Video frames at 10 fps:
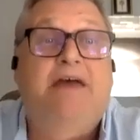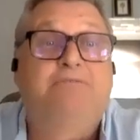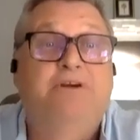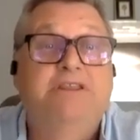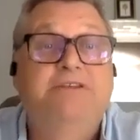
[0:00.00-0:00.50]
But
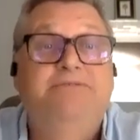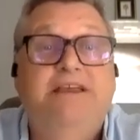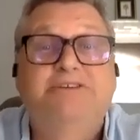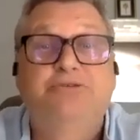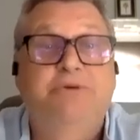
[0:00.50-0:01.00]
that friendly
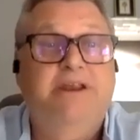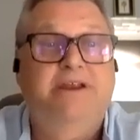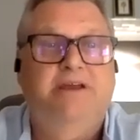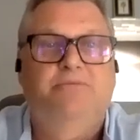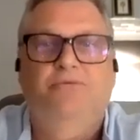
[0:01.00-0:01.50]
face
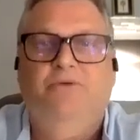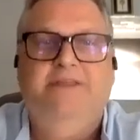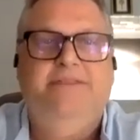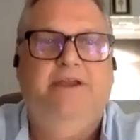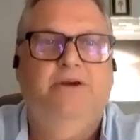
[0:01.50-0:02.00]
greeted him
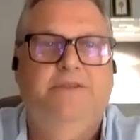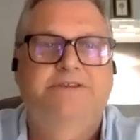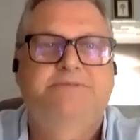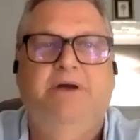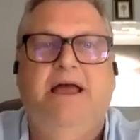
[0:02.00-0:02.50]
right there
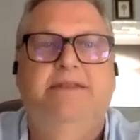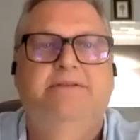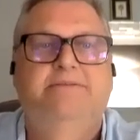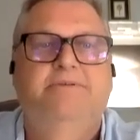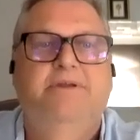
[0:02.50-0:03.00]
on the spot.
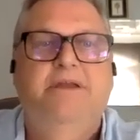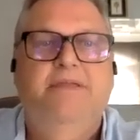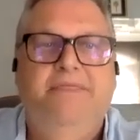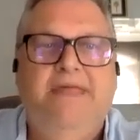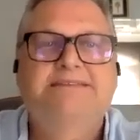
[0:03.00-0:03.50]

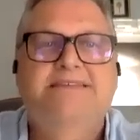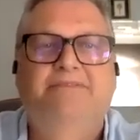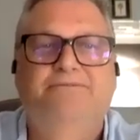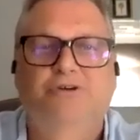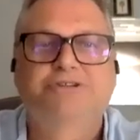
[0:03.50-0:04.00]

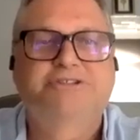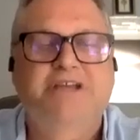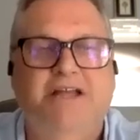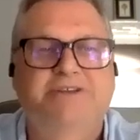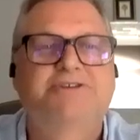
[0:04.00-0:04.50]
That's that
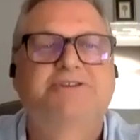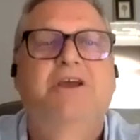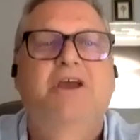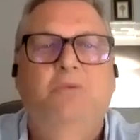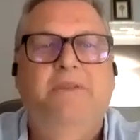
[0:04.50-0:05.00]
first
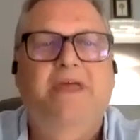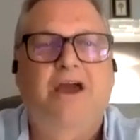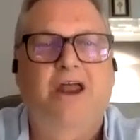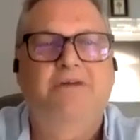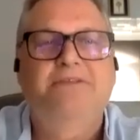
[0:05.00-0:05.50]
touch. When
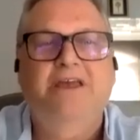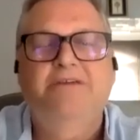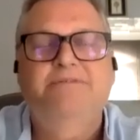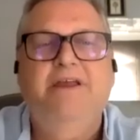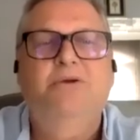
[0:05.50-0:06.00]
they got off
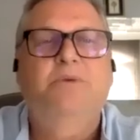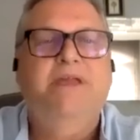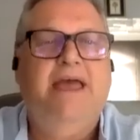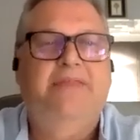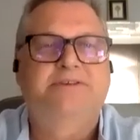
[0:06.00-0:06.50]
the elevator,
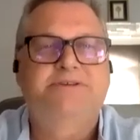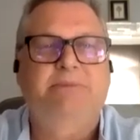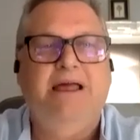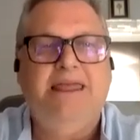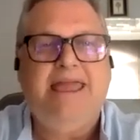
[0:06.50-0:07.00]
we had the
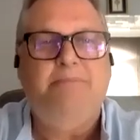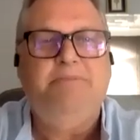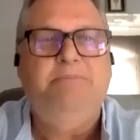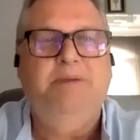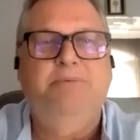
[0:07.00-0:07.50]
smiley,
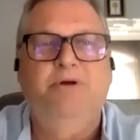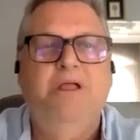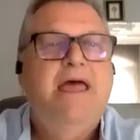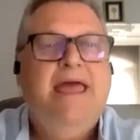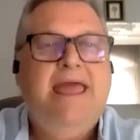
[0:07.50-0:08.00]
happy
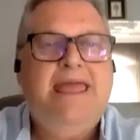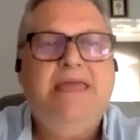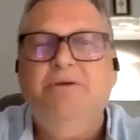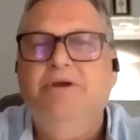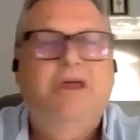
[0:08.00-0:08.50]
people.
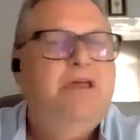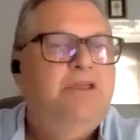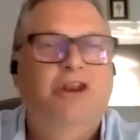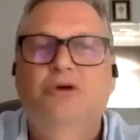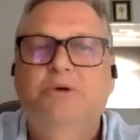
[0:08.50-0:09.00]
Hey,
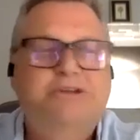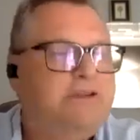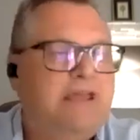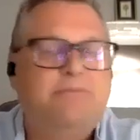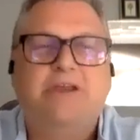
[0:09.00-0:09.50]

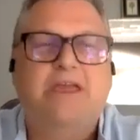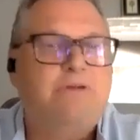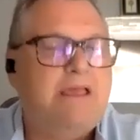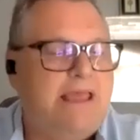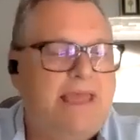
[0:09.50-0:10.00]
what's your name?
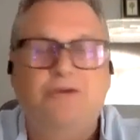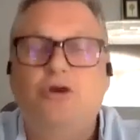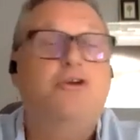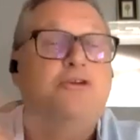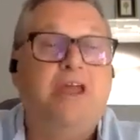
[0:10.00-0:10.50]
Okay, great.
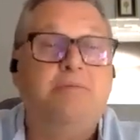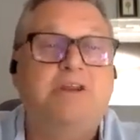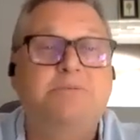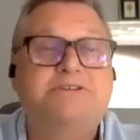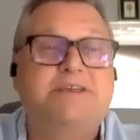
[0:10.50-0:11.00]
Hey, you're at
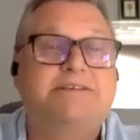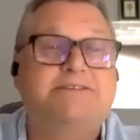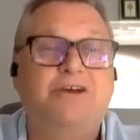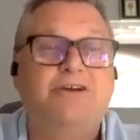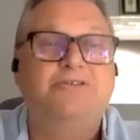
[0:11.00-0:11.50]
table number
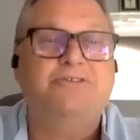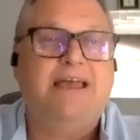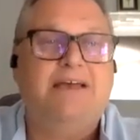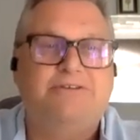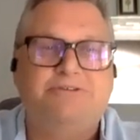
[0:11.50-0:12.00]
6. Oh,
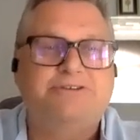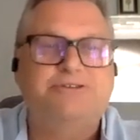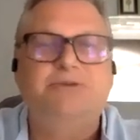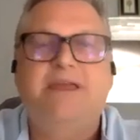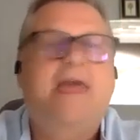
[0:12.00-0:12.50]
yeah,
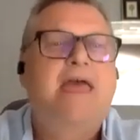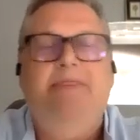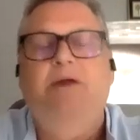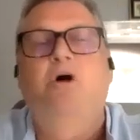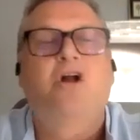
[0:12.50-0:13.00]
this is great.
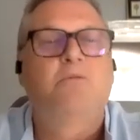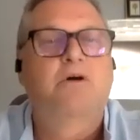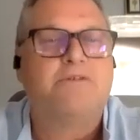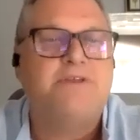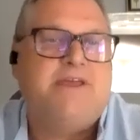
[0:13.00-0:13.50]
And they walk
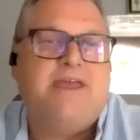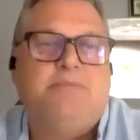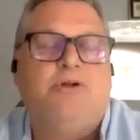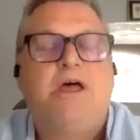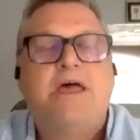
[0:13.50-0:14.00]
them over to the
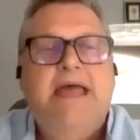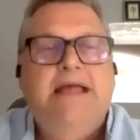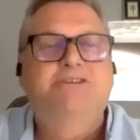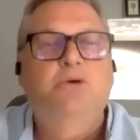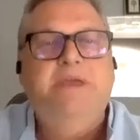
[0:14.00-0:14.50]
table.
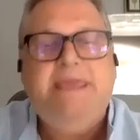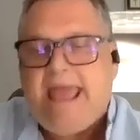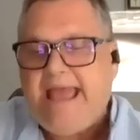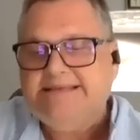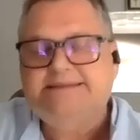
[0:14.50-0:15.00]
And so we
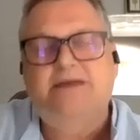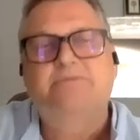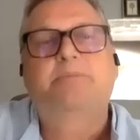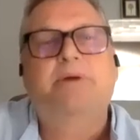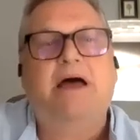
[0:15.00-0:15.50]
cast
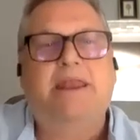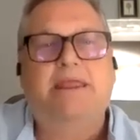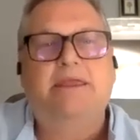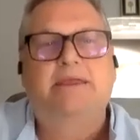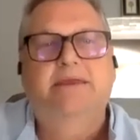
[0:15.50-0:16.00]

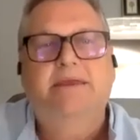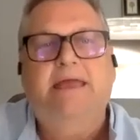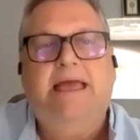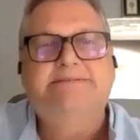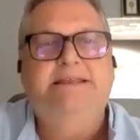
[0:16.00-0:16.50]
everybody
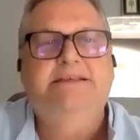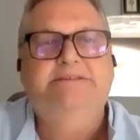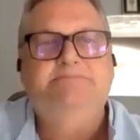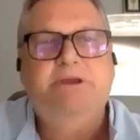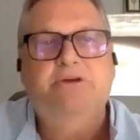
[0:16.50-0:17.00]
as
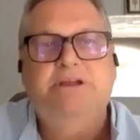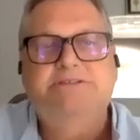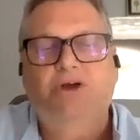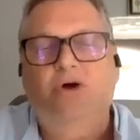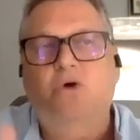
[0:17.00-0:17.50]
an
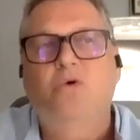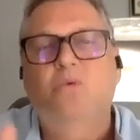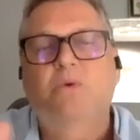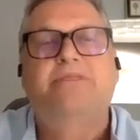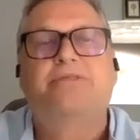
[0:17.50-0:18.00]
experience the
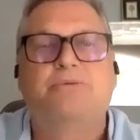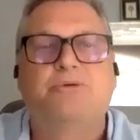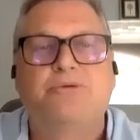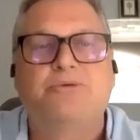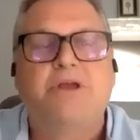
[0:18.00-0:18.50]
whole way
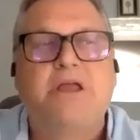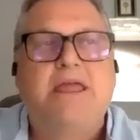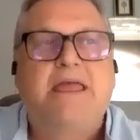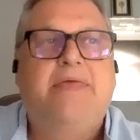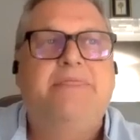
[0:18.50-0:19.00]
through.
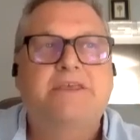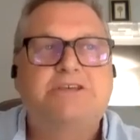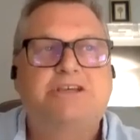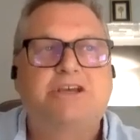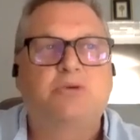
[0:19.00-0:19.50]
And
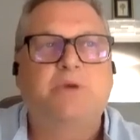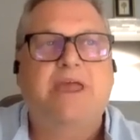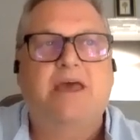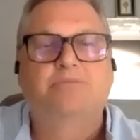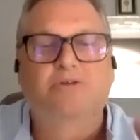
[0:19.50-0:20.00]
this year
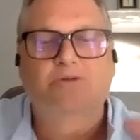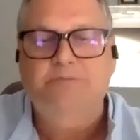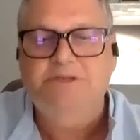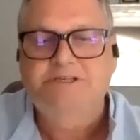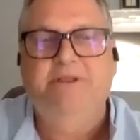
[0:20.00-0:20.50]
we had
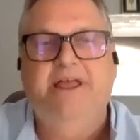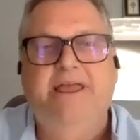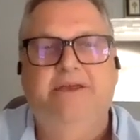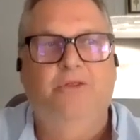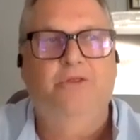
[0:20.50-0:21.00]
marimbas
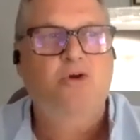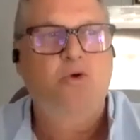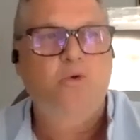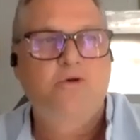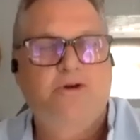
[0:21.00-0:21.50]
playing on
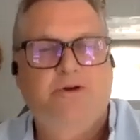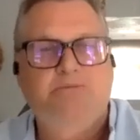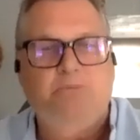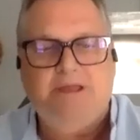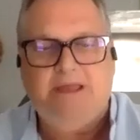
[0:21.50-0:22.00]
the
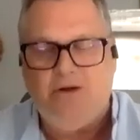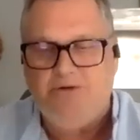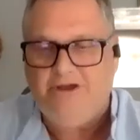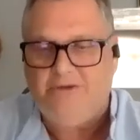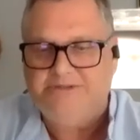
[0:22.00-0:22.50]
corner.
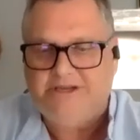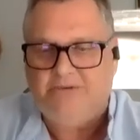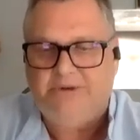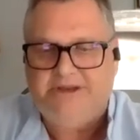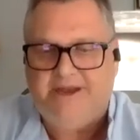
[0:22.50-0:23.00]
Our hotel was
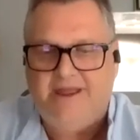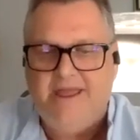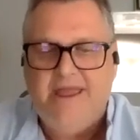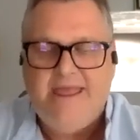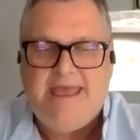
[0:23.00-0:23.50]
here when we did
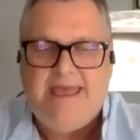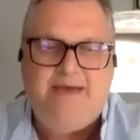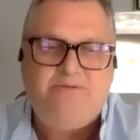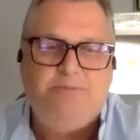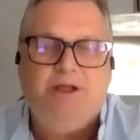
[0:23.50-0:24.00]
it.
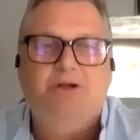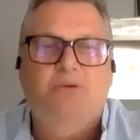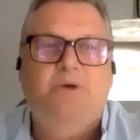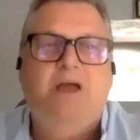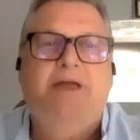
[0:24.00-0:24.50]
And half a
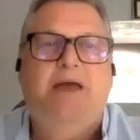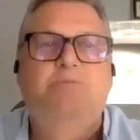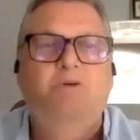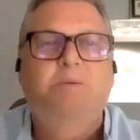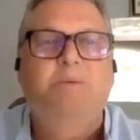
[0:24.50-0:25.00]
block away, we
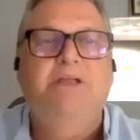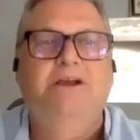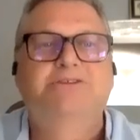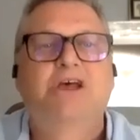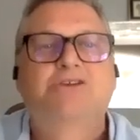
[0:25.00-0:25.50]
had marimba
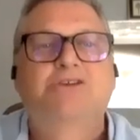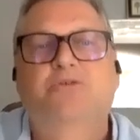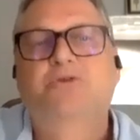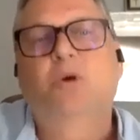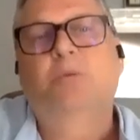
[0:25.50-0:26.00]
players.
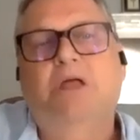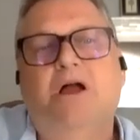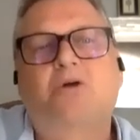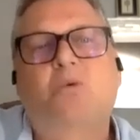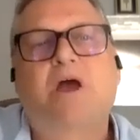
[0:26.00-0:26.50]
So if you were a
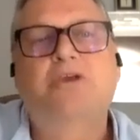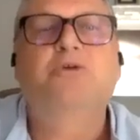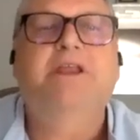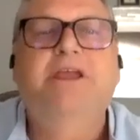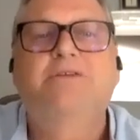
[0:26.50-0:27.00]
block away,
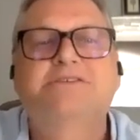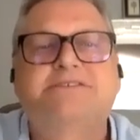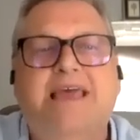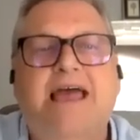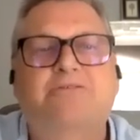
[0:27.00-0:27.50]
you could hear
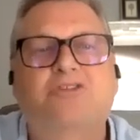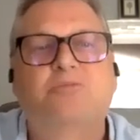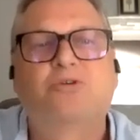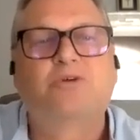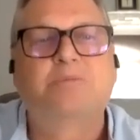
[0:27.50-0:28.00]
the sound
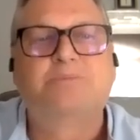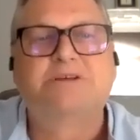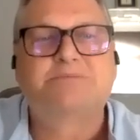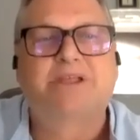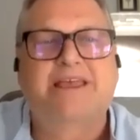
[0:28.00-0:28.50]
of the
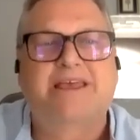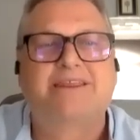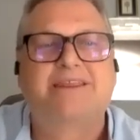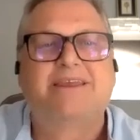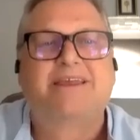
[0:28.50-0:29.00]
marimbas
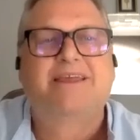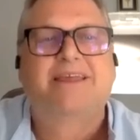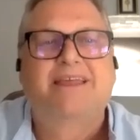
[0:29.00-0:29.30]
playing.